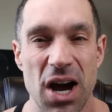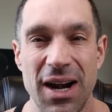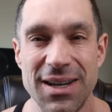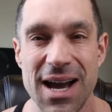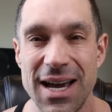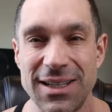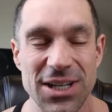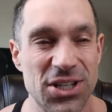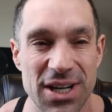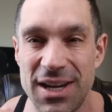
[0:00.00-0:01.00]
not a
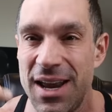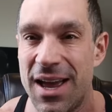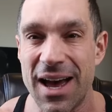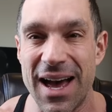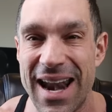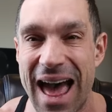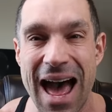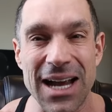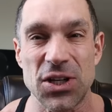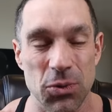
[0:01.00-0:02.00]
dietitian an
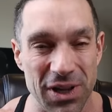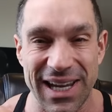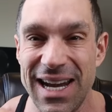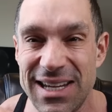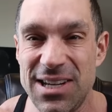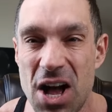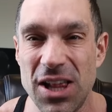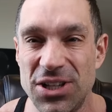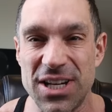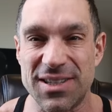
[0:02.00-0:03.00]
actual
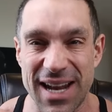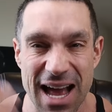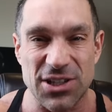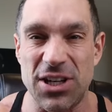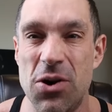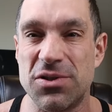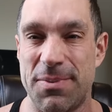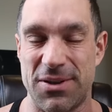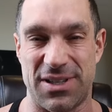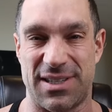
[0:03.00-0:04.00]
kinesiologist that actually knows
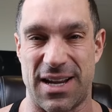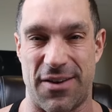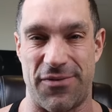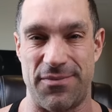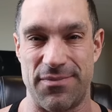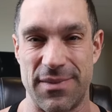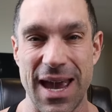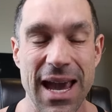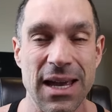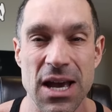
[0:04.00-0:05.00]
about this stuff.
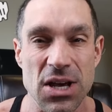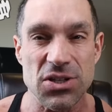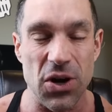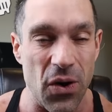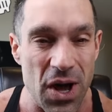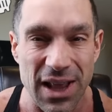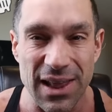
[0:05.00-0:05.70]
Okay, so